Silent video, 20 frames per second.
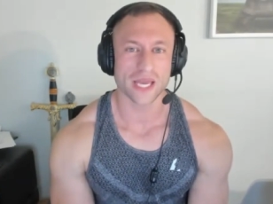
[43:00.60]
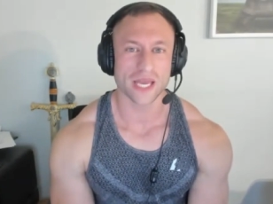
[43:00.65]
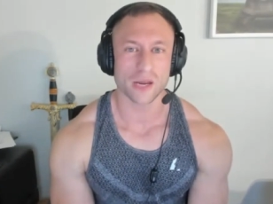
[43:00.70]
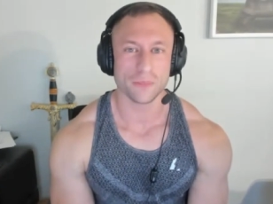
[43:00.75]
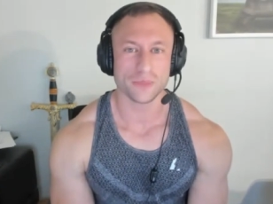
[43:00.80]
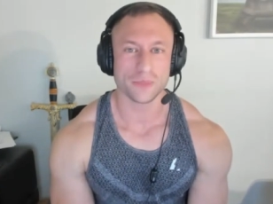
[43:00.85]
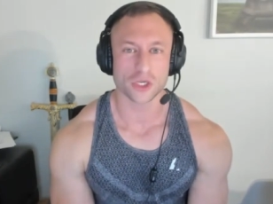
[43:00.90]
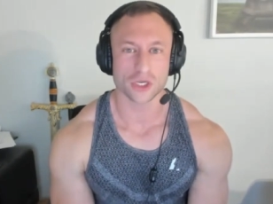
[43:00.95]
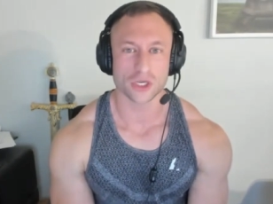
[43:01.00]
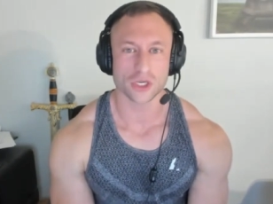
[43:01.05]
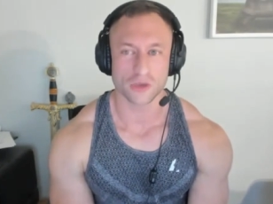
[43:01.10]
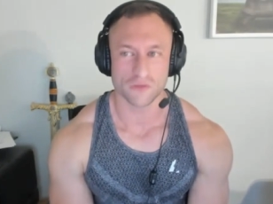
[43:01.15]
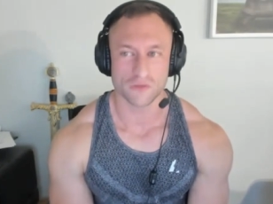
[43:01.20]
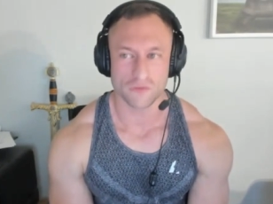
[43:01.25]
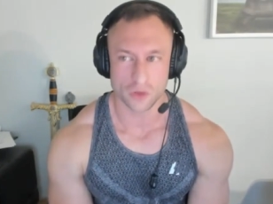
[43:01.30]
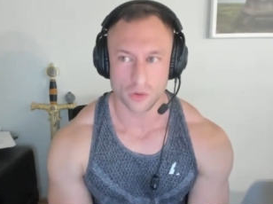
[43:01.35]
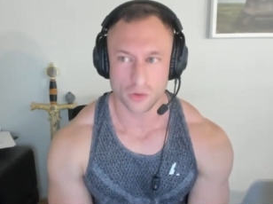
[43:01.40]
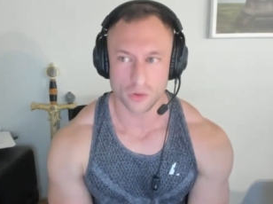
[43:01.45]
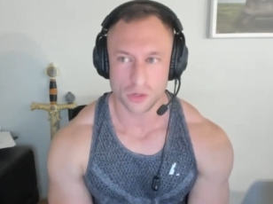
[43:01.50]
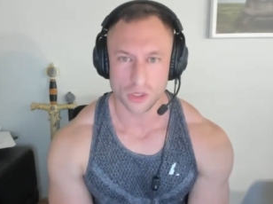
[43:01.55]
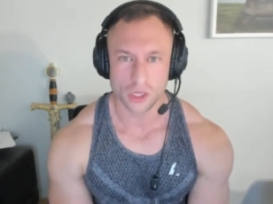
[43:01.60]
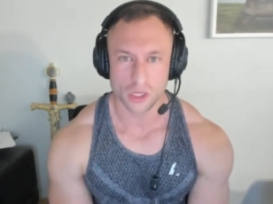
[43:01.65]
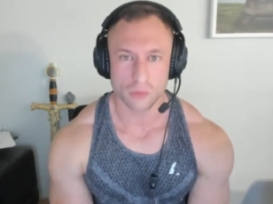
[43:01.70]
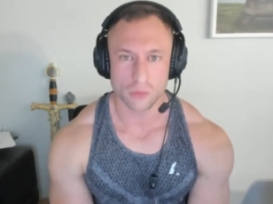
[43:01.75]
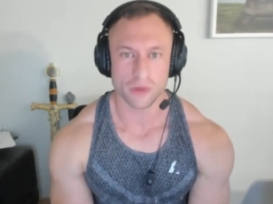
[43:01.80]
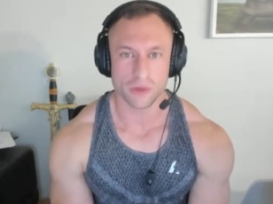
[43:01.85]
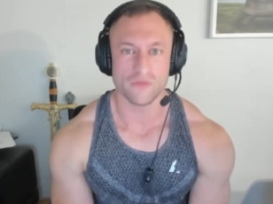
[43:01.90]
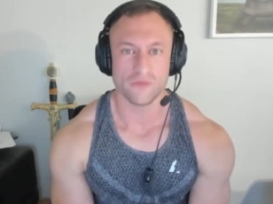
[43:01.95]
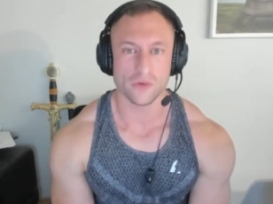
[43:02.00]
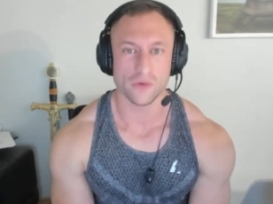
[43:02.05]
get up to cook food,
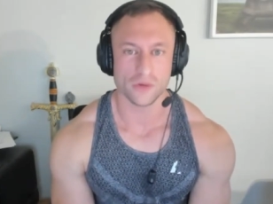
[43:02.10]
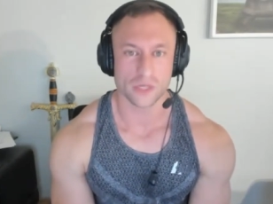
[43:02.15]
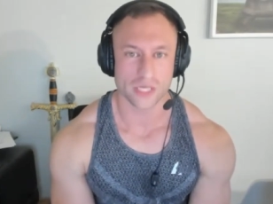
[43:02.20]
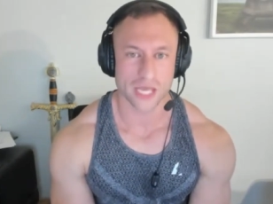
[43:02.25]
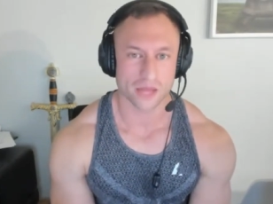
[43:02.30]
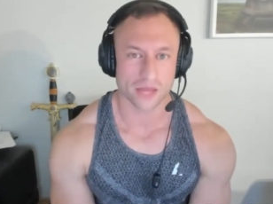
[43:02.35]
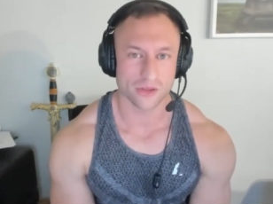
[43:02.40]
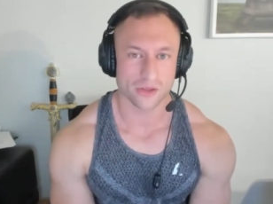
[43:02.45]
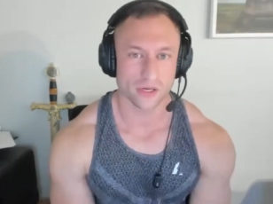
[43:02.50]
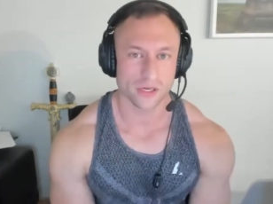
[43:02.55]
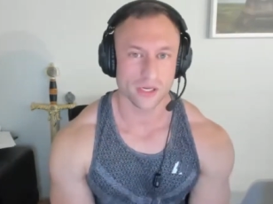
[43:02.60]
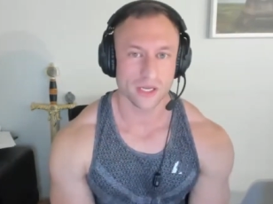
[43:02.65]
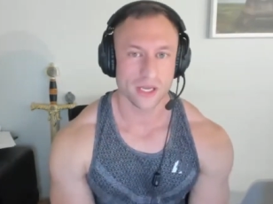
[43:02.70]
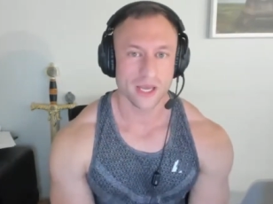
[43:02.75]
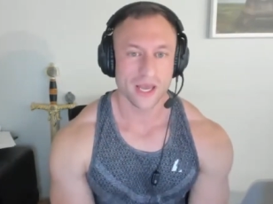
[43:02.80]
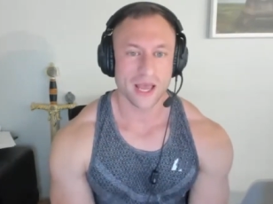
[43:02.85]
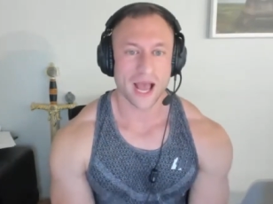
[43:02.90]
put food together.